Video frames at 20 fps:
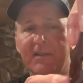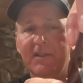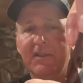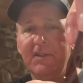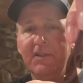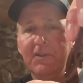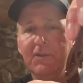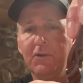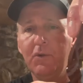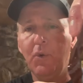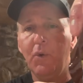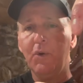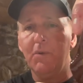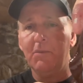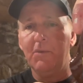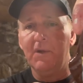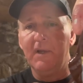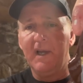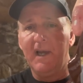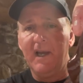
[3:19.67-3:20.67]
This is
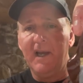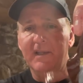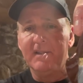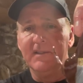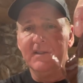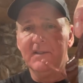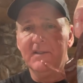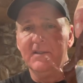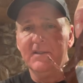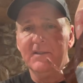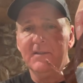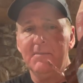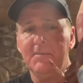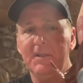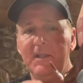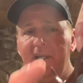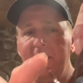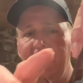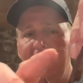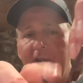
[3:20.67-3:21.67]
normal, guys. This is
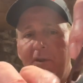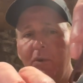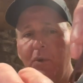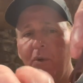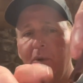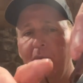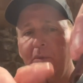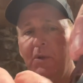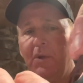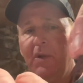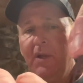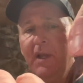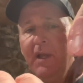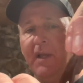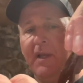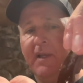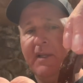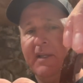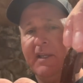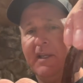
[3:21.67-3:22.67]
completely normal
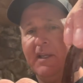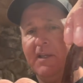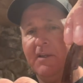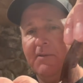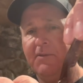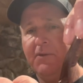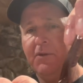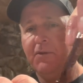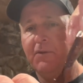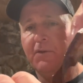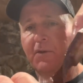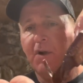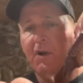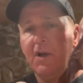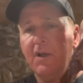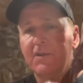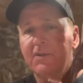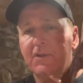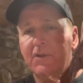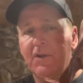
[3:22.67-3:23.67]
to get a few
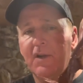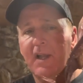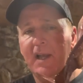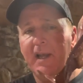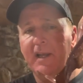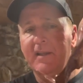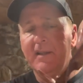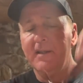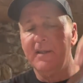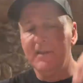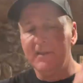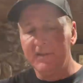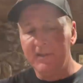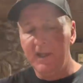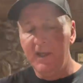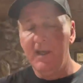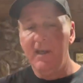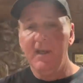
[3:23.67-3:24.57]
frogs that are like this.